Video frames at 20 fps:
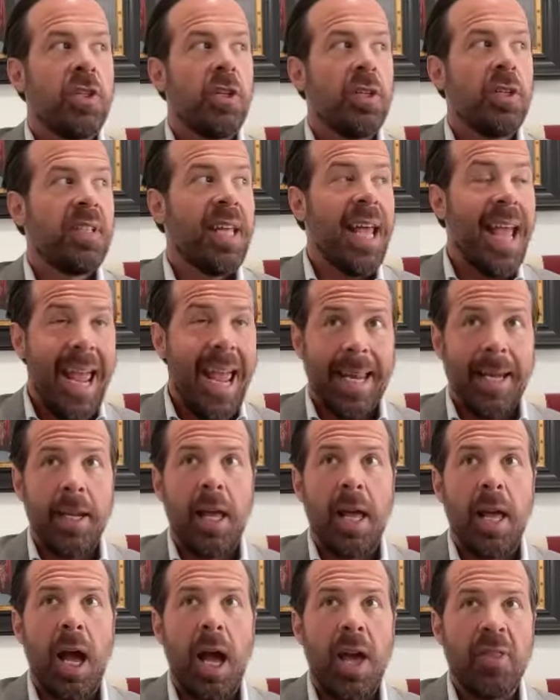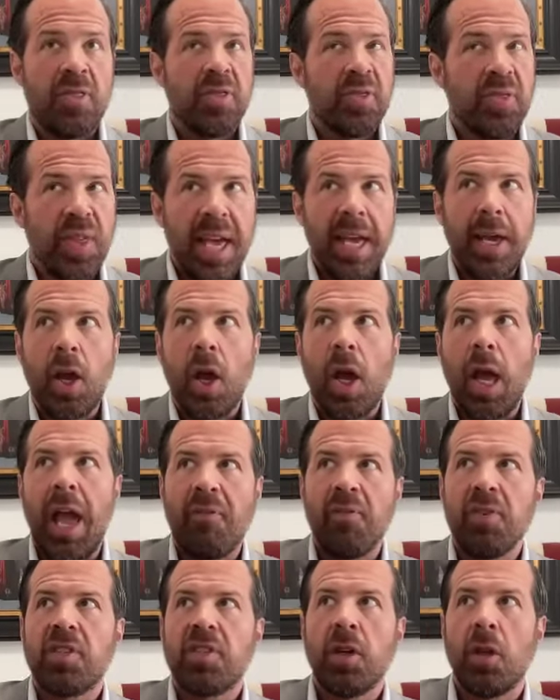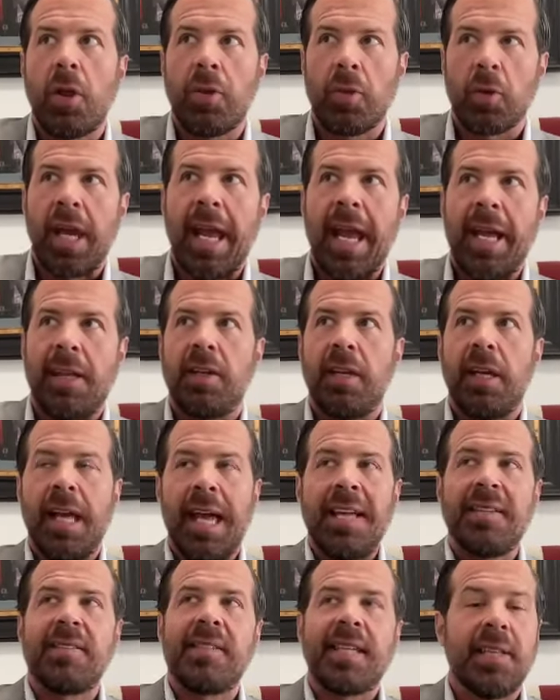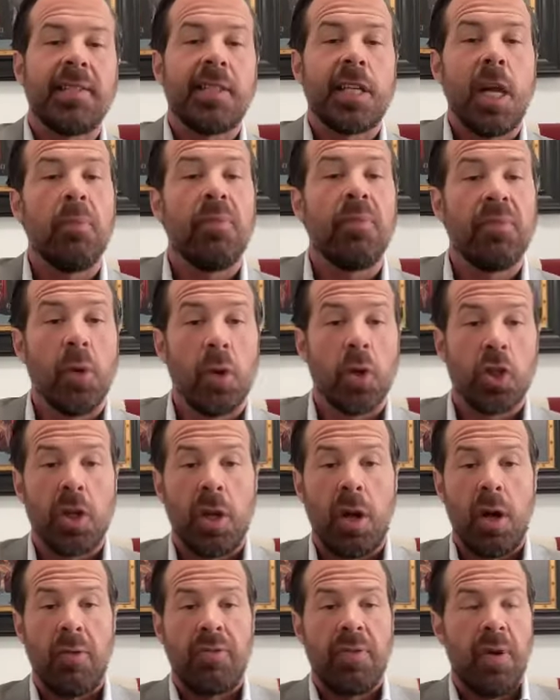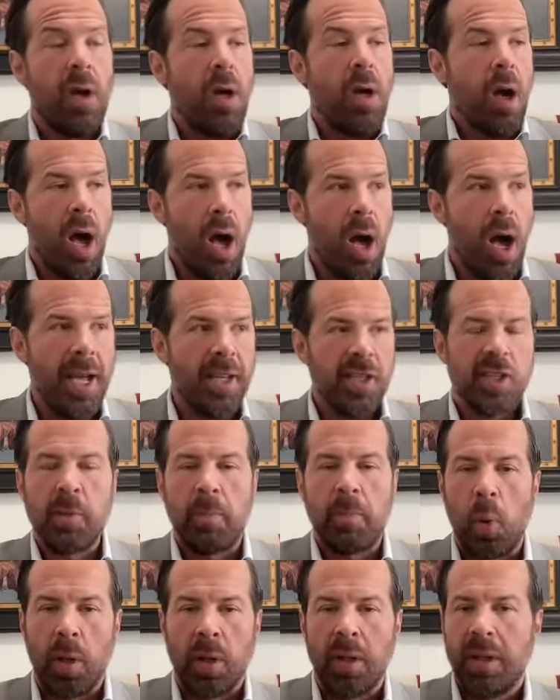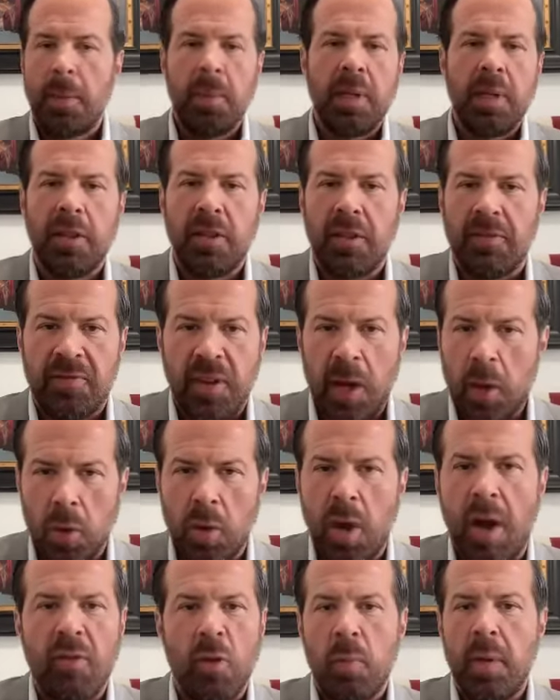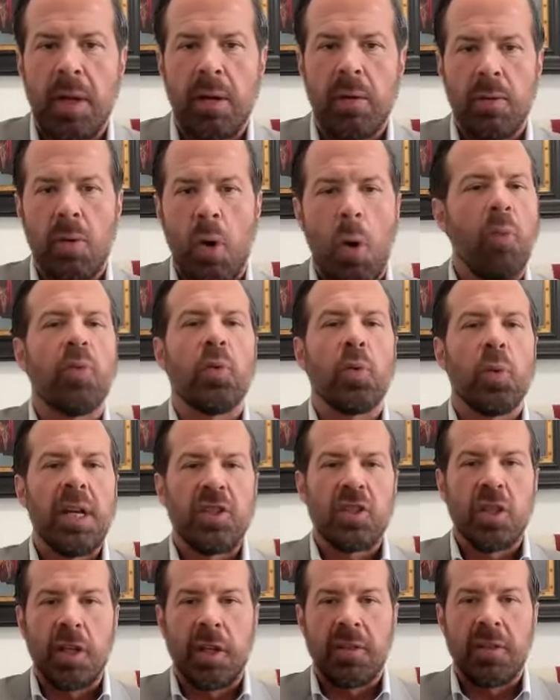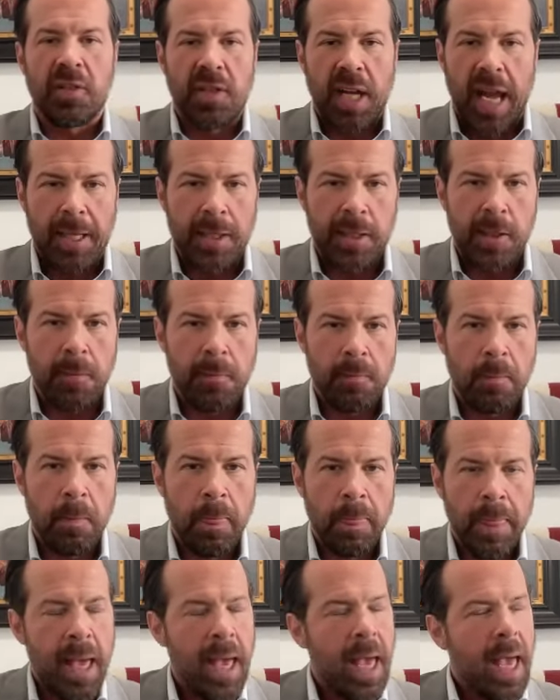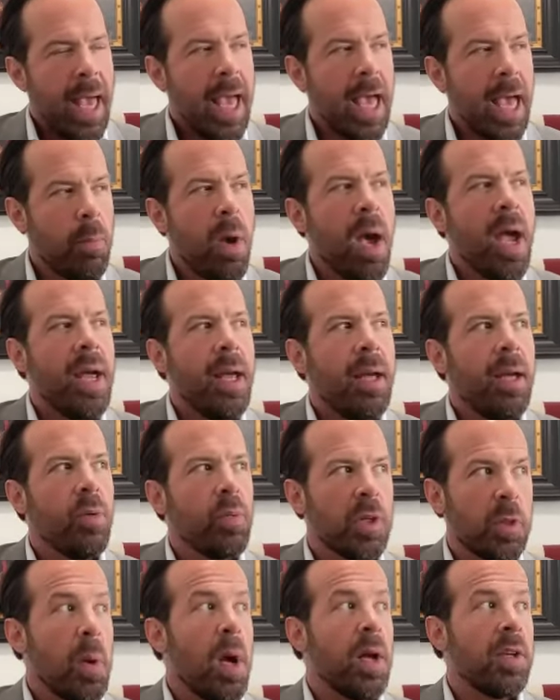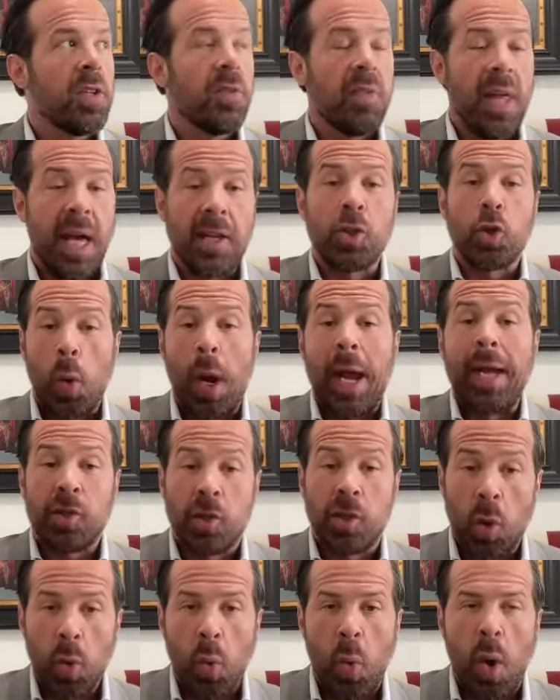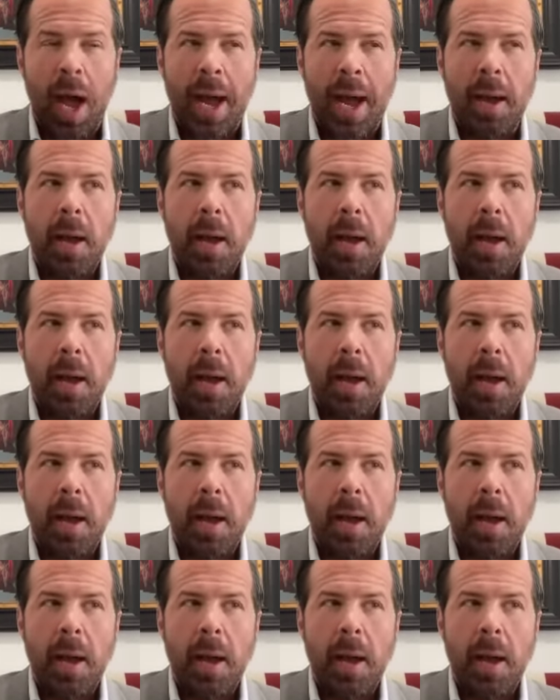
date, I think every single other candidate has said some version of, I support limiting the federal government overreach into the states. And my response to that is great. So do I.